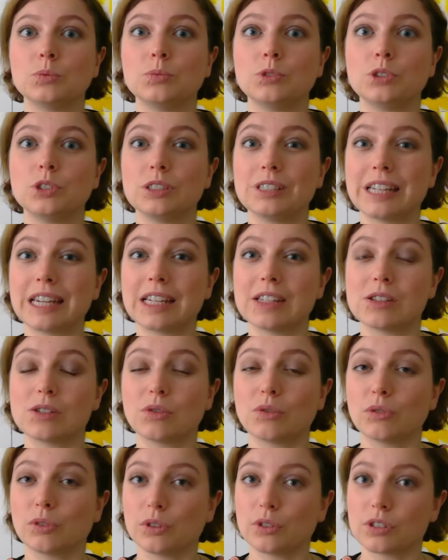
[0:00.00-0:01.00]
Today's
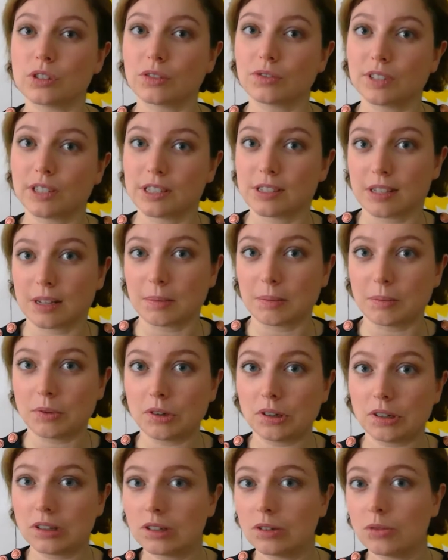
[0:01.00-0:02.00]
the 1st of
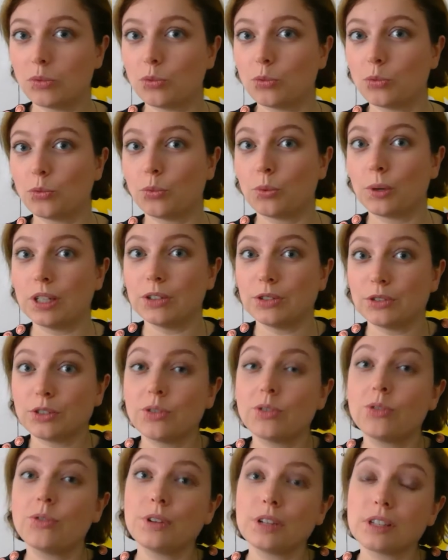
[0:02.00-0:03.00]
December,
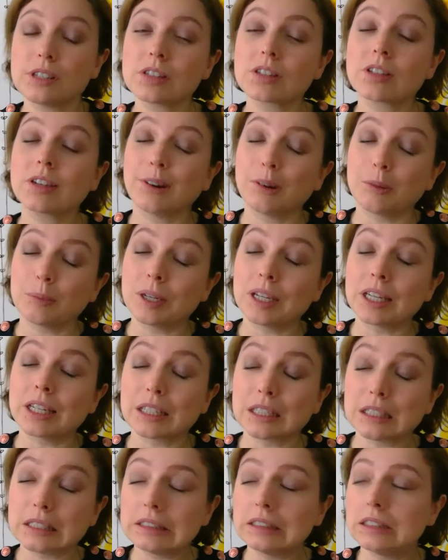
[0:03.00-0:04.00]
winter is
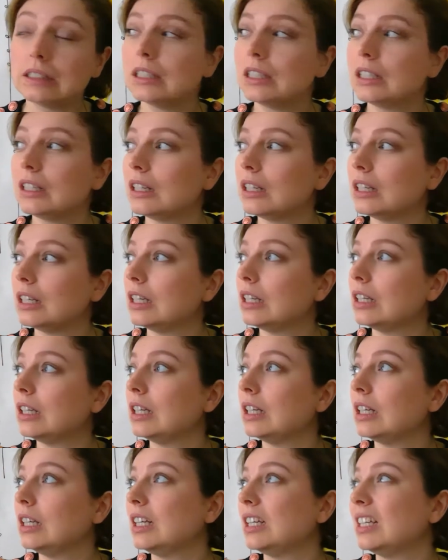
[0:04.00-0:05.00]
coming.
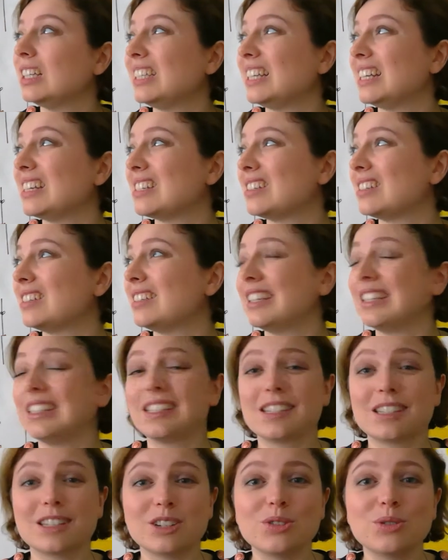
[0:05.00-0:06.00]
Yesterday
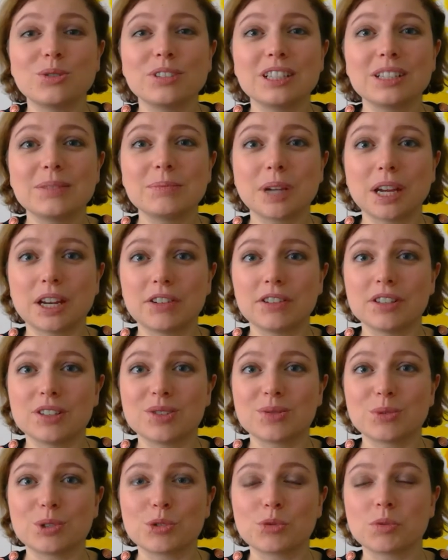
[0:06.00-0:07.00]
it snowed in
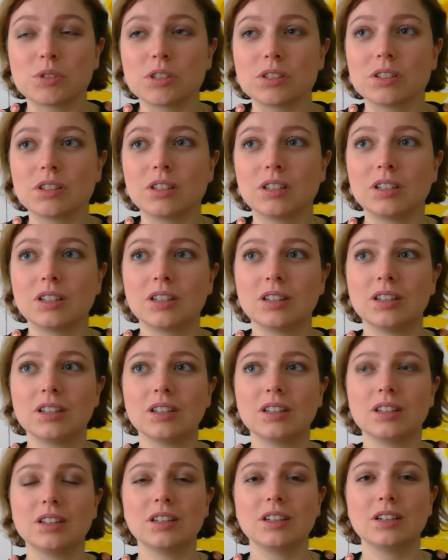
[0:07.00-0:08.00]
Paris, which was
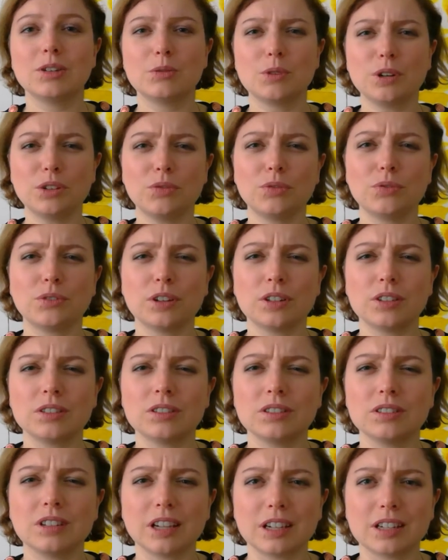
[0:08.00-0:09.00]
quite
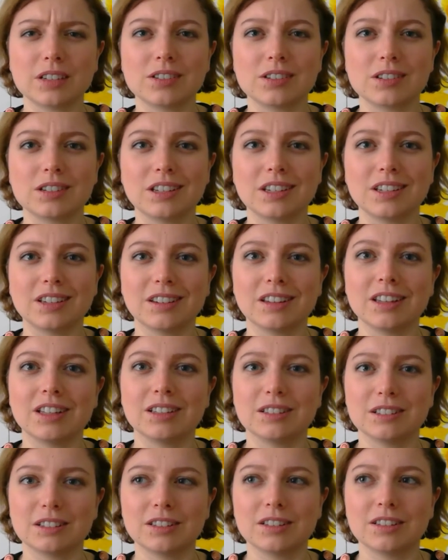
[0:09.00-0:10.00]
fun actually,
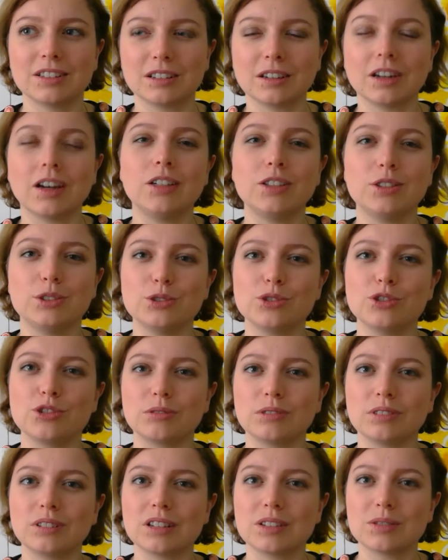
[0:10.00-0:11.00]
and
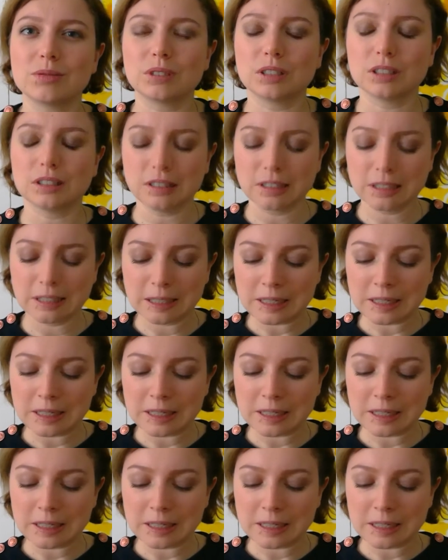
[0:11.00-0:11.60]
unusual as well,